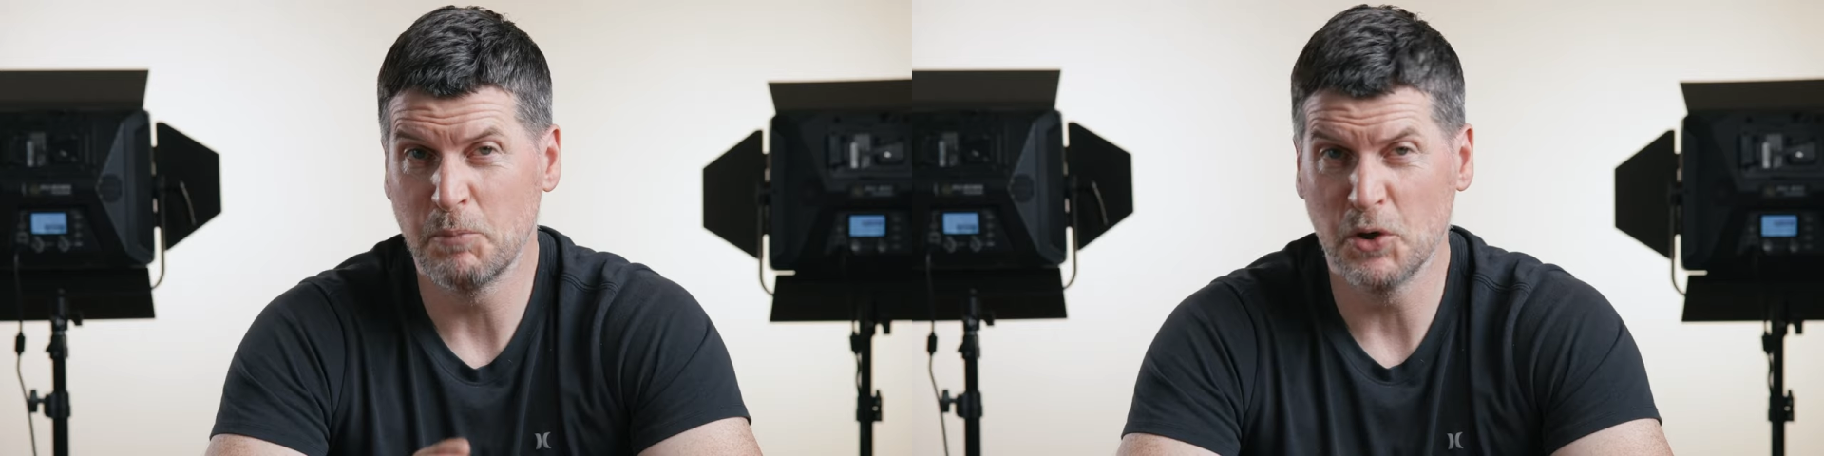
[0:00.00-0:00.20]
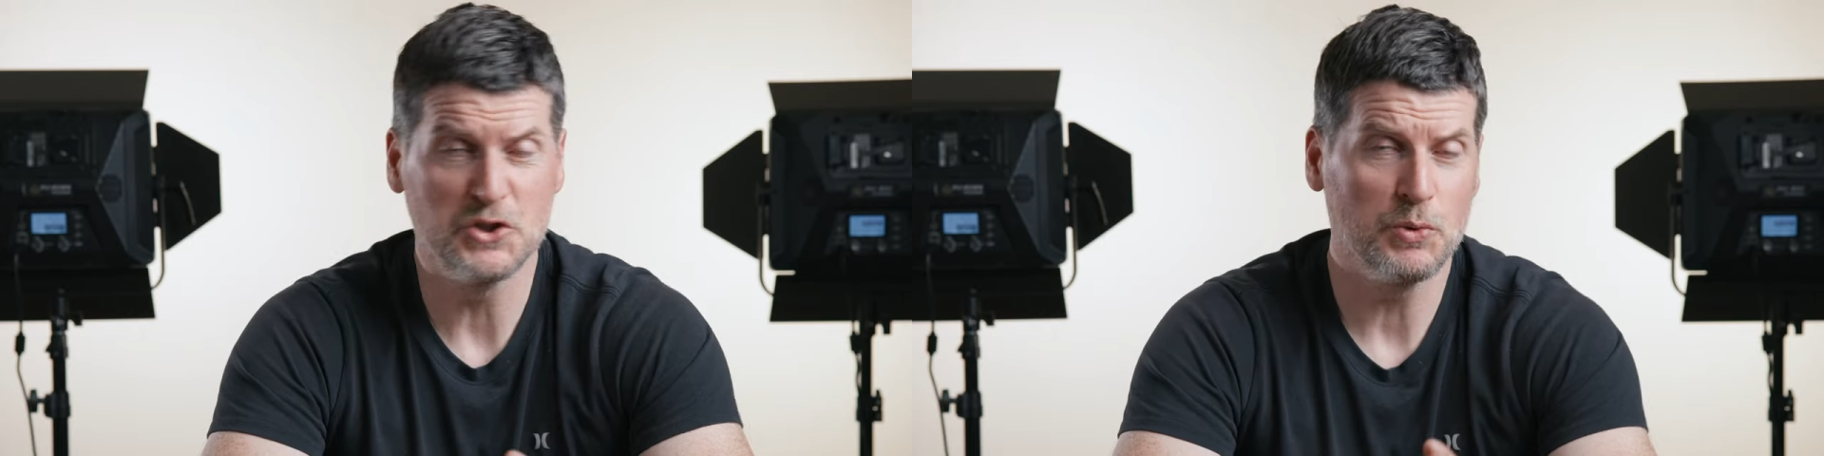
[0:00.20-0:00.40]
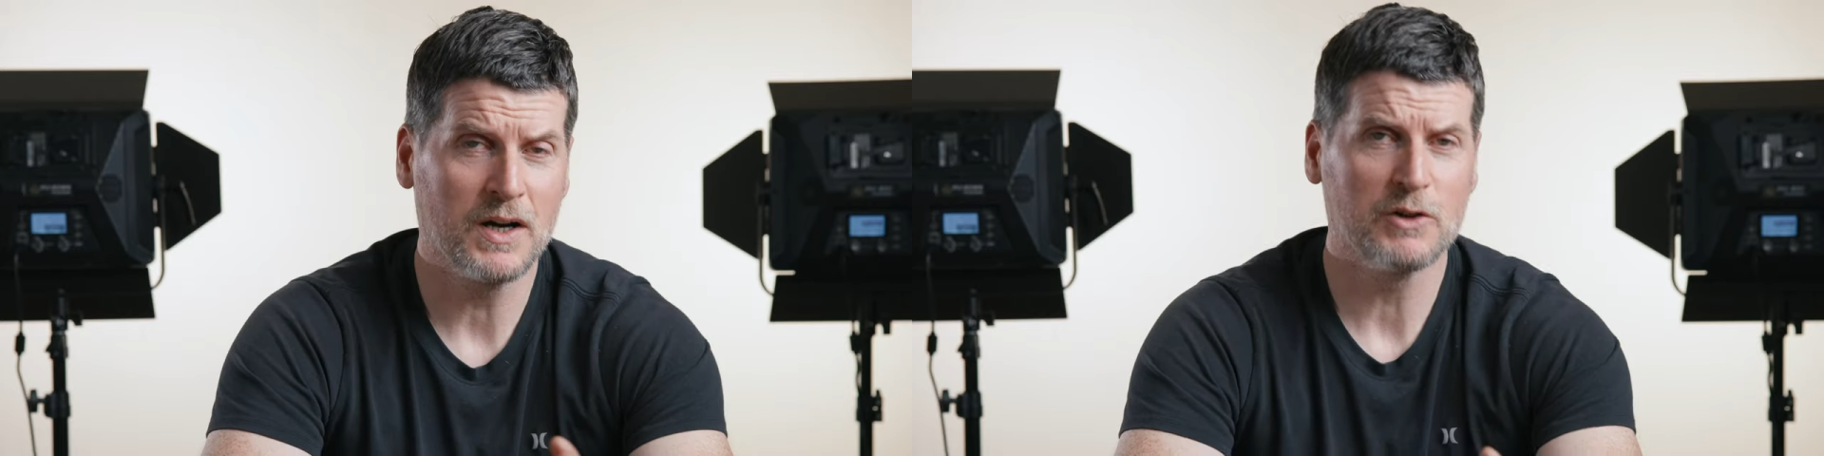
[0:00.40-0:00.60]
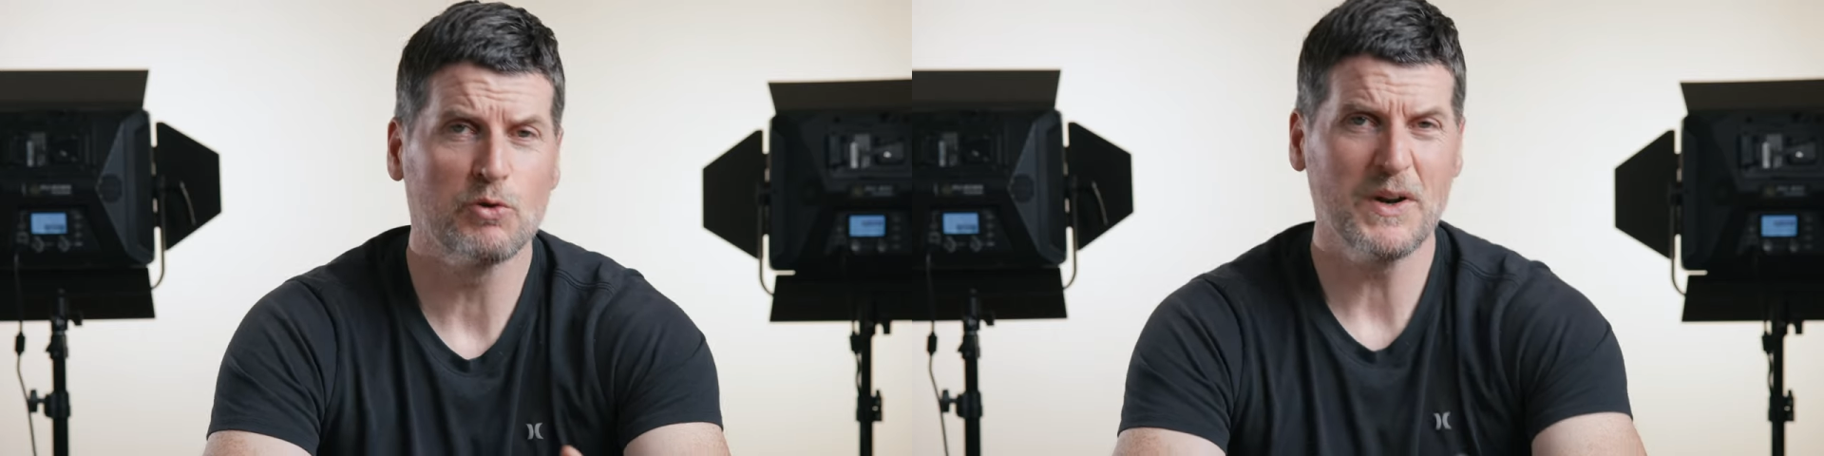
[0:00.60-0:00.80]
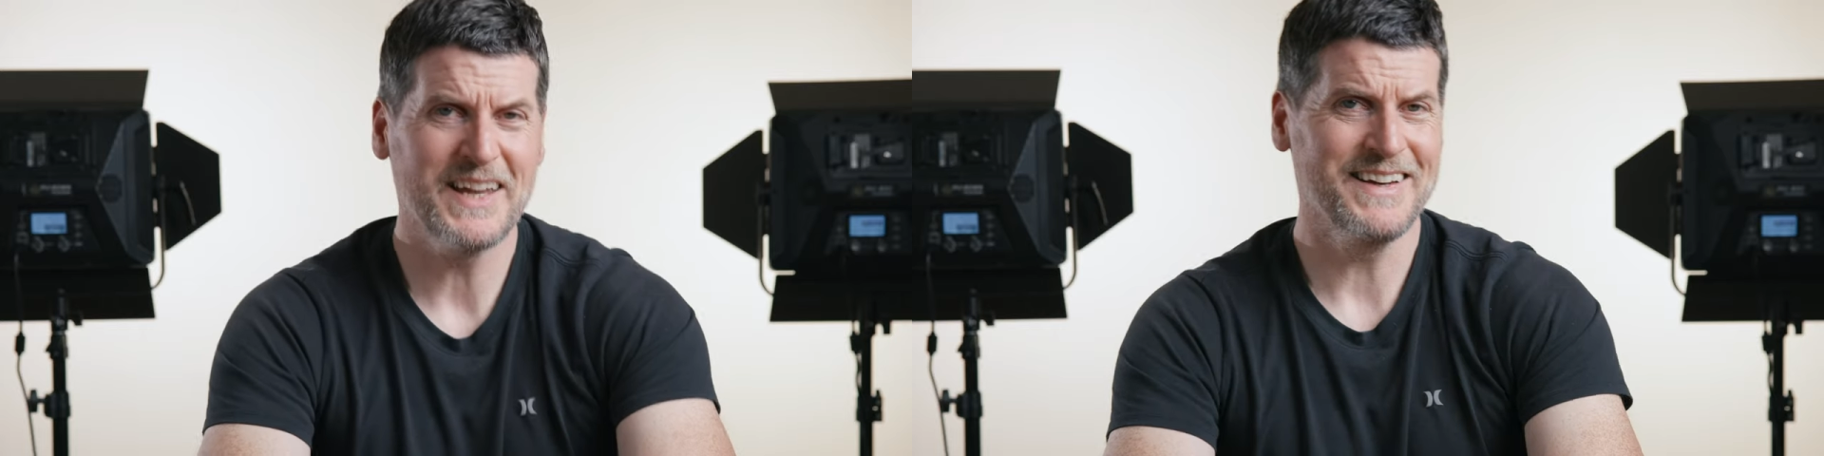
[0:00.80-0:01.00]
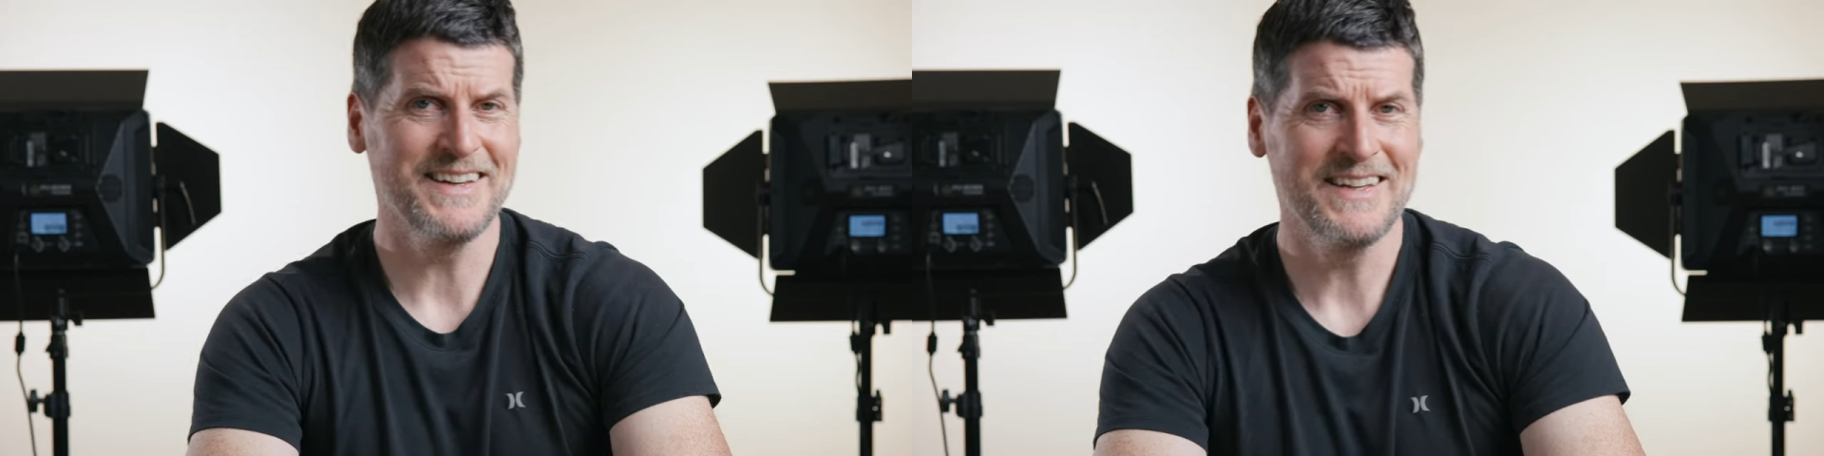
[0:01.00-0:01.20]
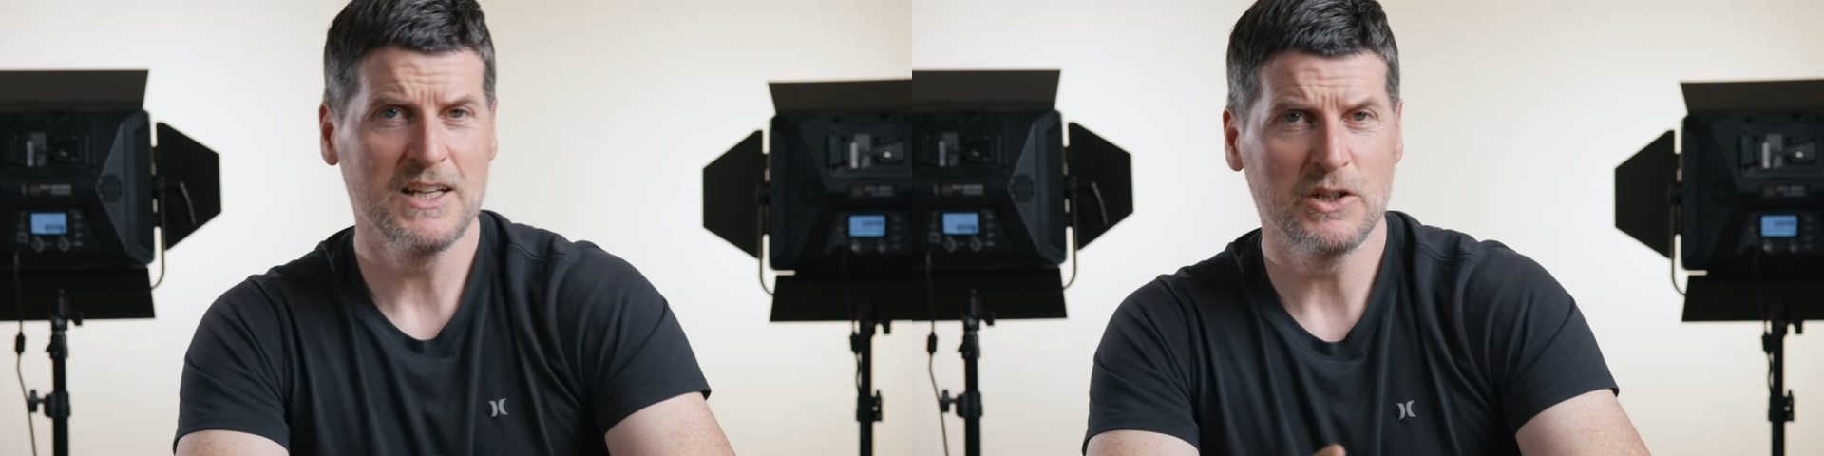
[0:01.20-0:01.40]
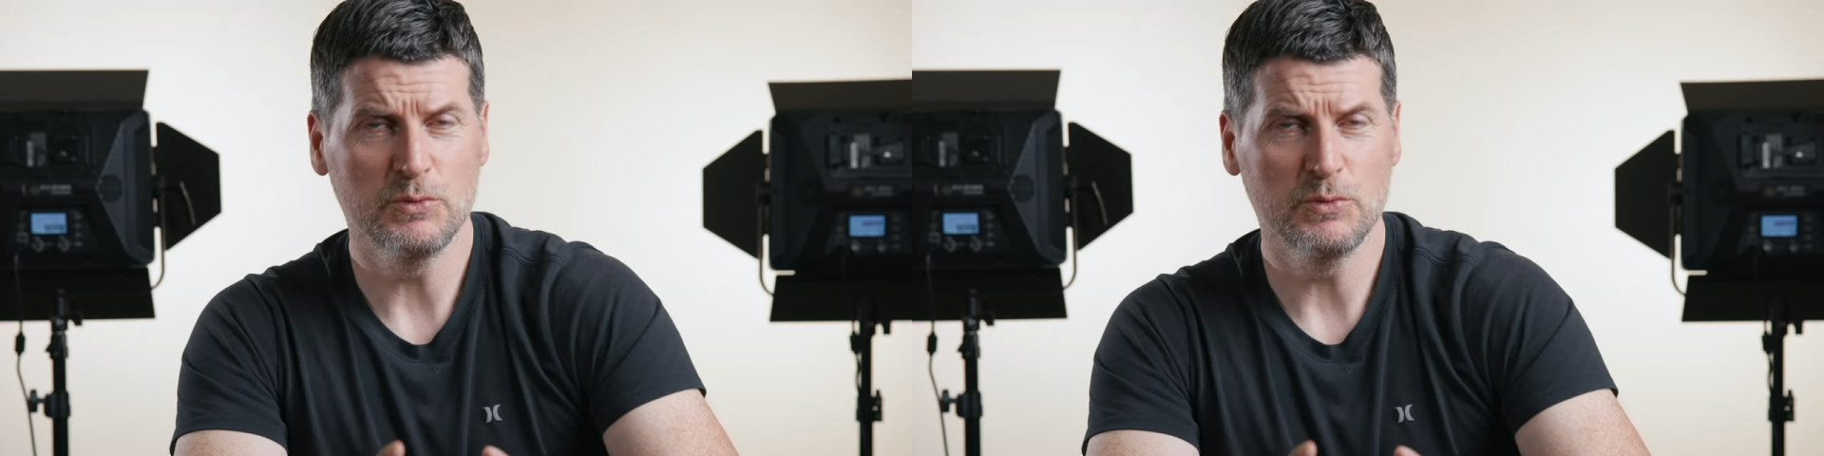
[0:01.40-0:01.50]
but you are greatly